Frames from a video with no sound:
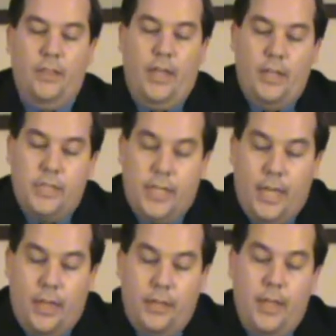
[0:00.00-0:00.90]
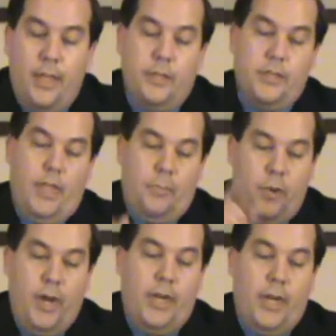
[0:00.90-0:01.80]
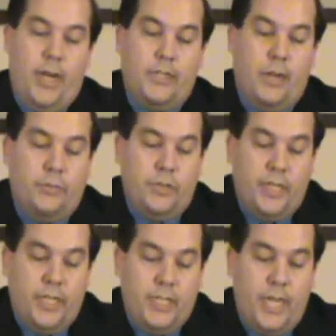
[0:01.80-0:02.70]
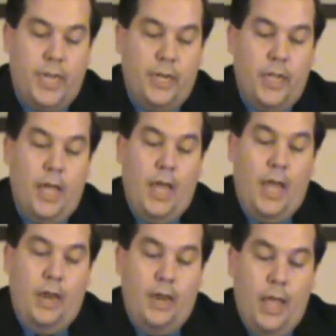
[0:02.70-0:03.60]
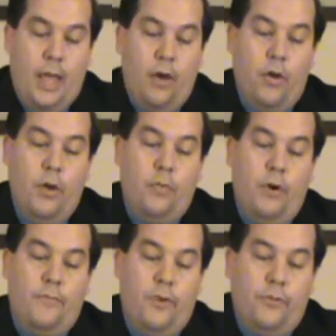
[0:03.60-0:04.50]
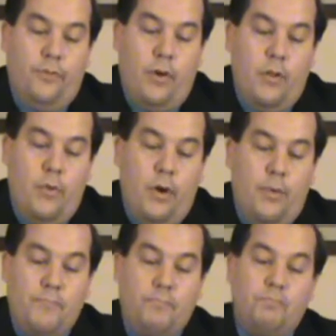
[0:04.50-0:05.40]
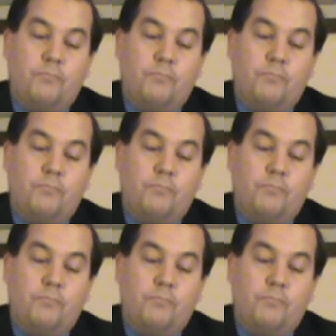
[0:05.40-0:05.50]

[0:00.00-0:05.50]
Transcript: They said this. Keep reading, Acts chapter 16. And now we're at verse 31.